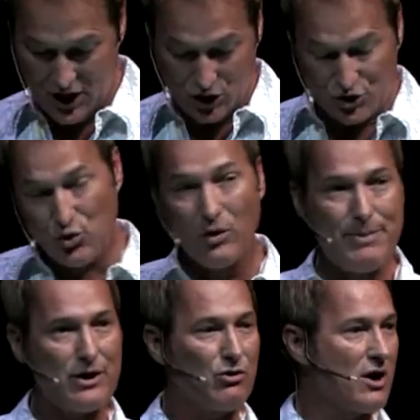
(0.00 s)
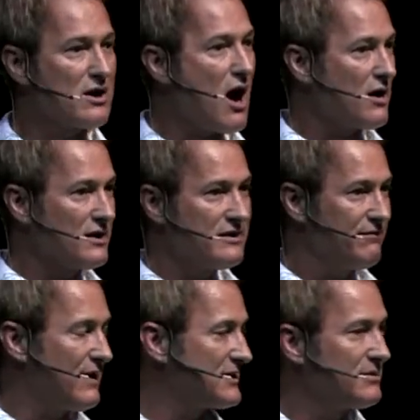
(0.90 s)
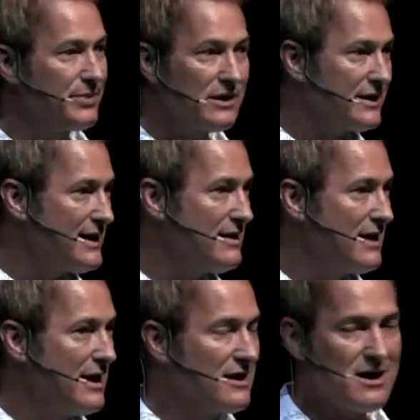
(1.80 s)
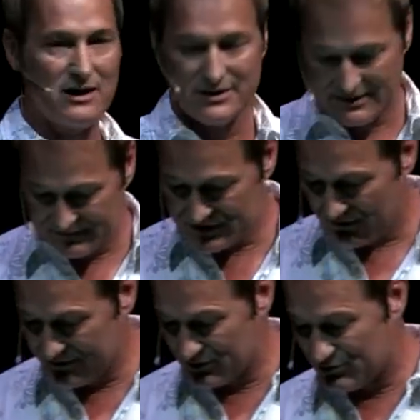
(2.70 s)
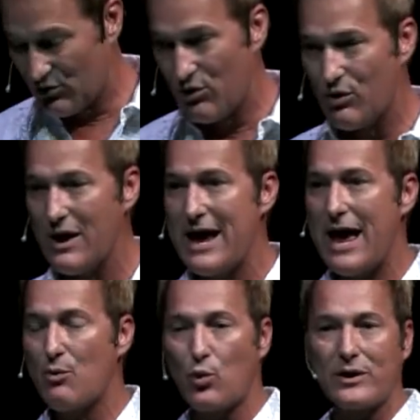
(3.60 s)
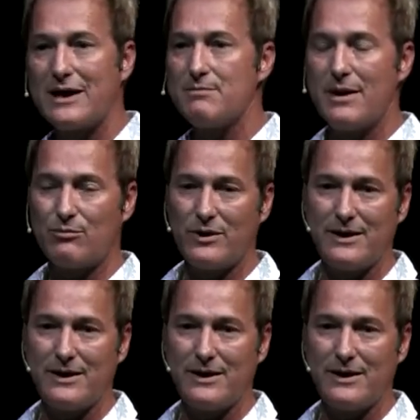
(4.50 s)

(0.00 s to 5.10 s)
score better on cognitive flexibility, cognitive self-control, and working memory,